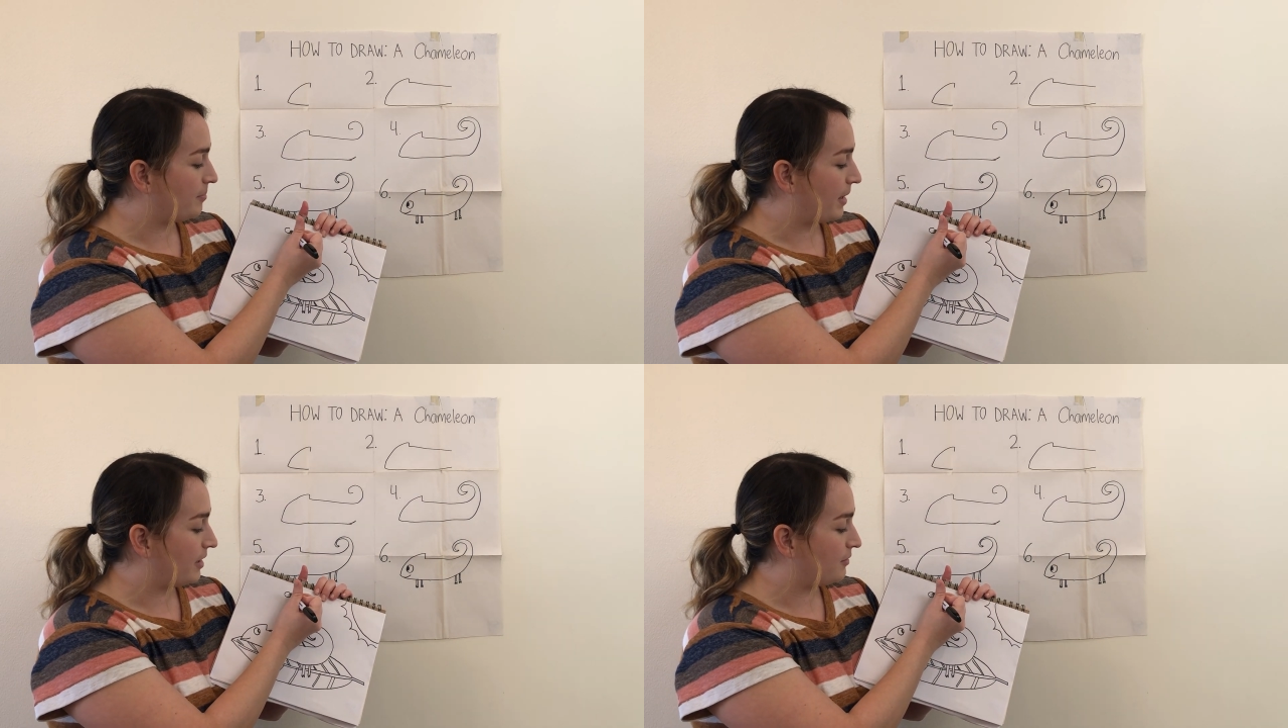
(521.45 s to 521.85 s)

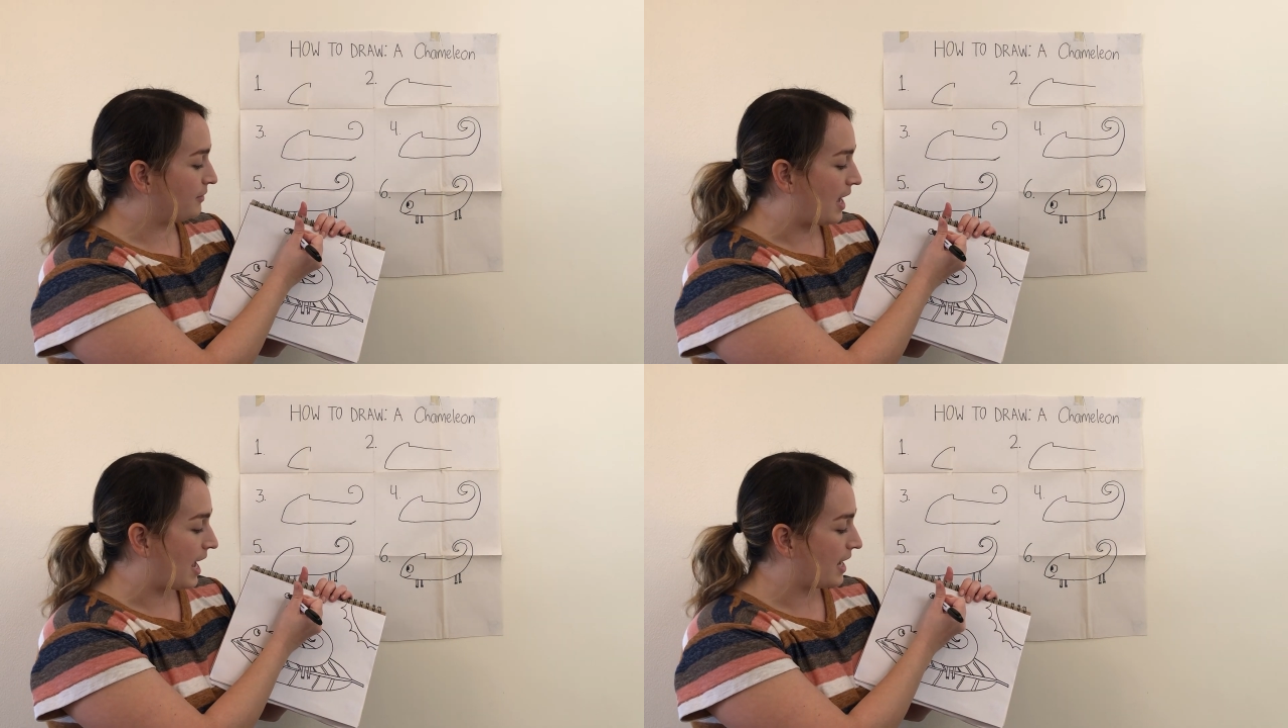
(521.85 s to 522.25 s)

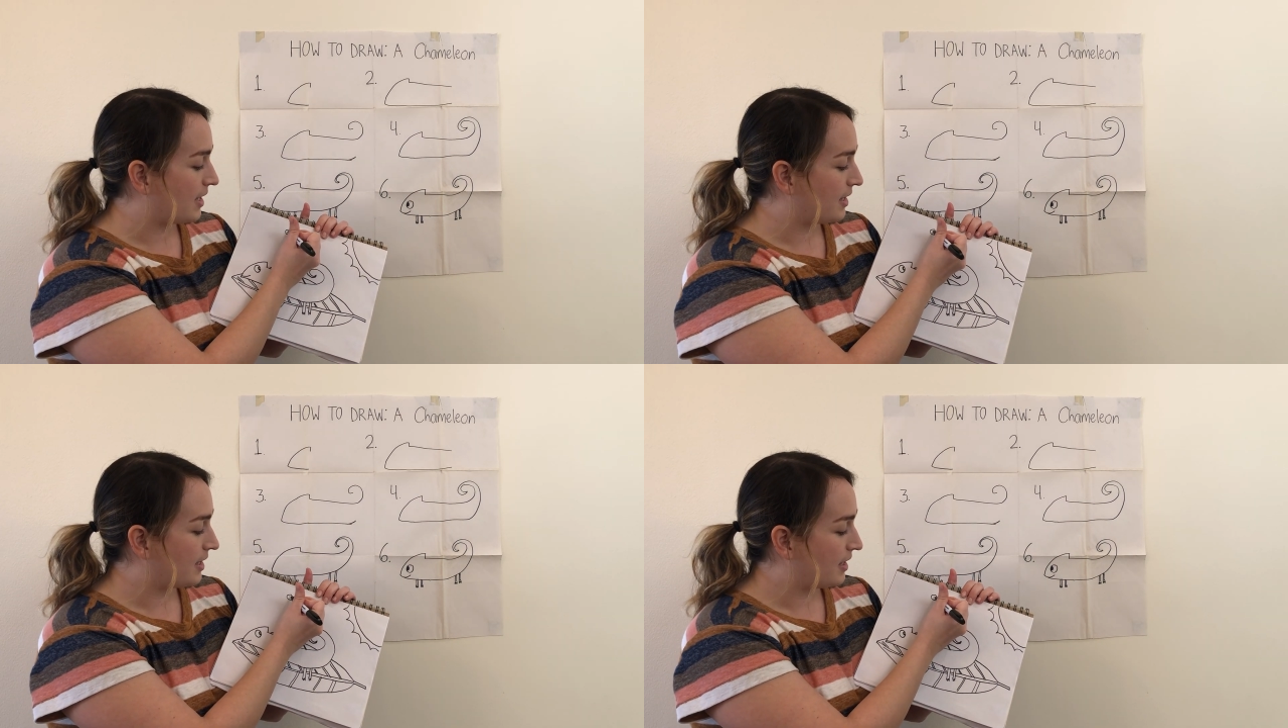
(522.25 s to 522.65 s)
butterfly
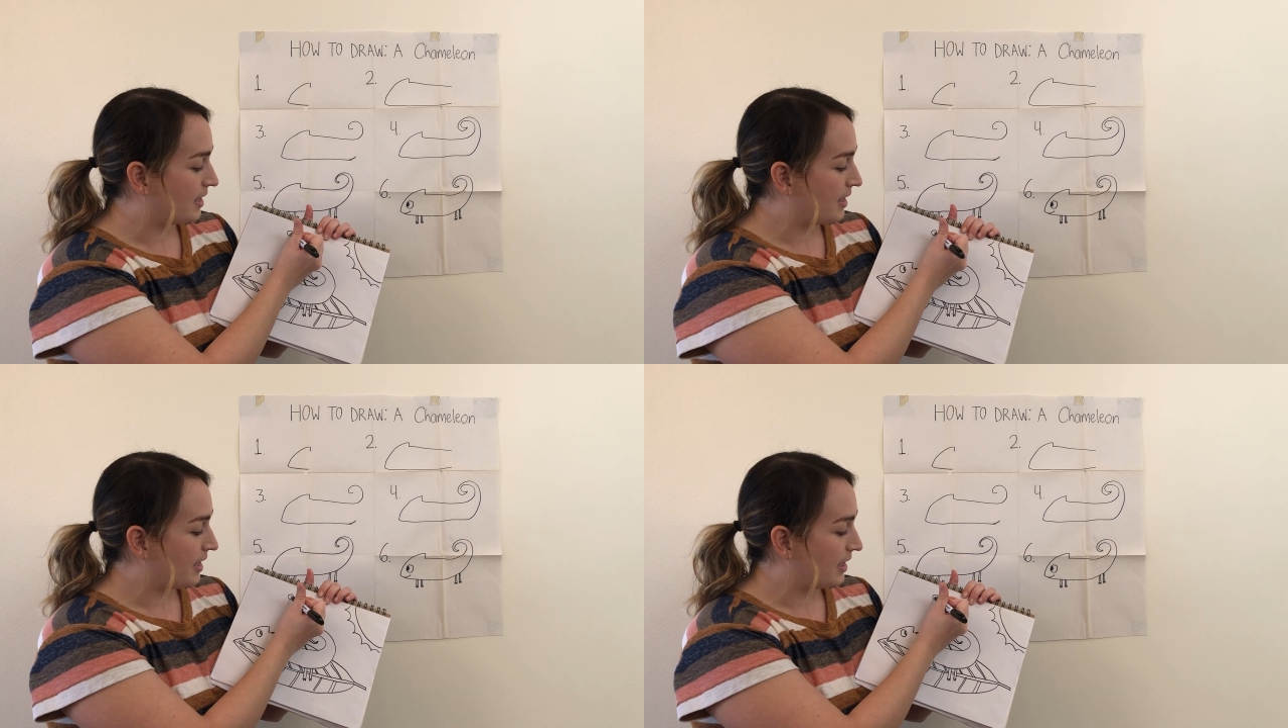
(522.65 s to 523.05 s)

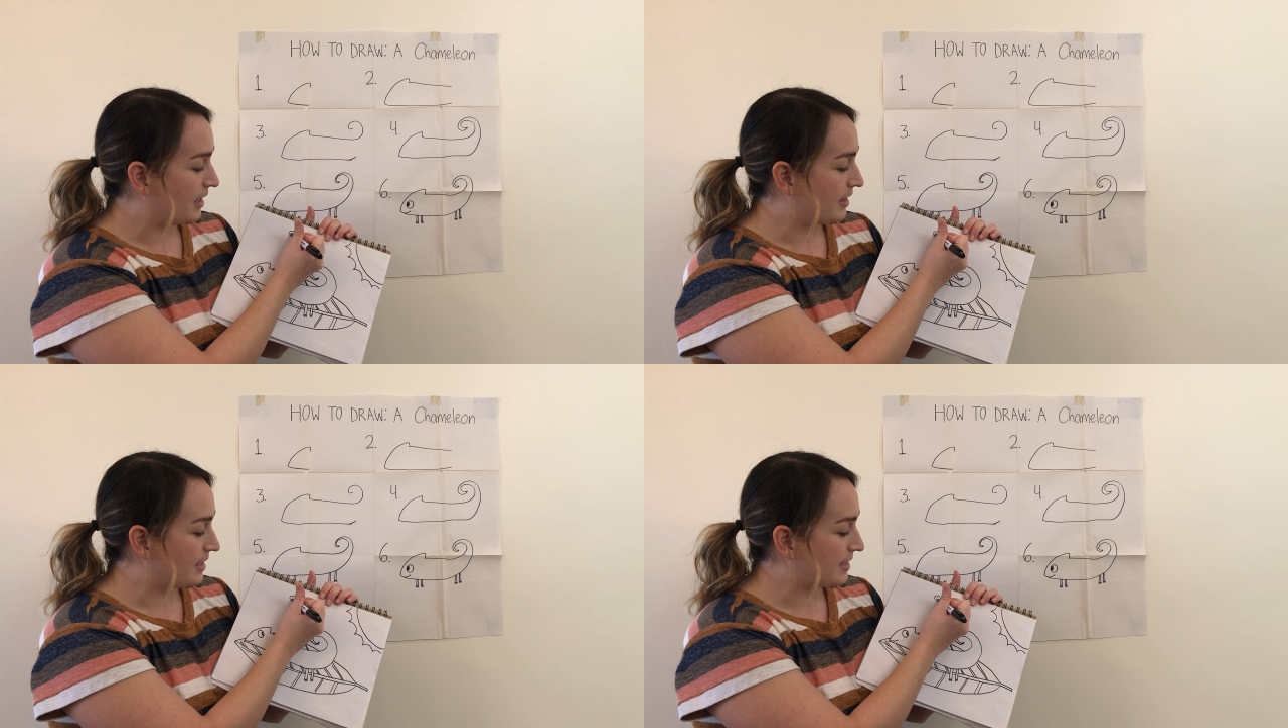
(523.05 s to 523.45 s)

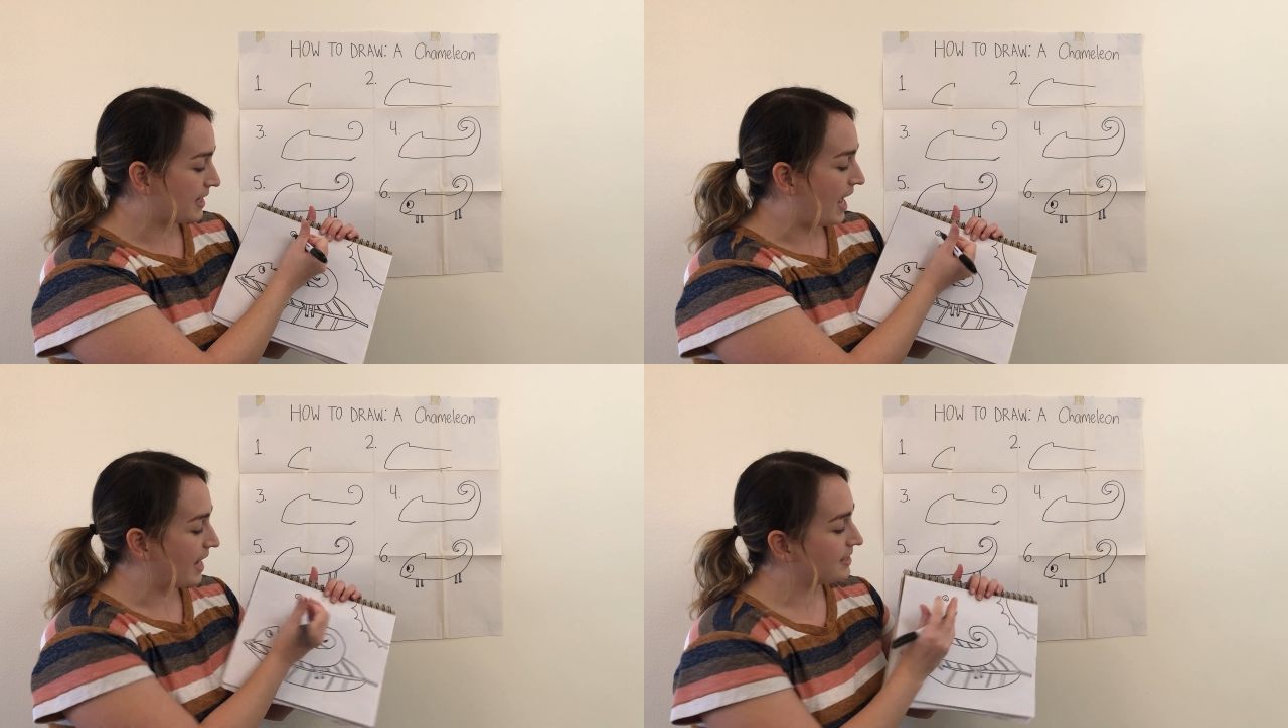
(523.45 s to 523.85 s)
in the sky.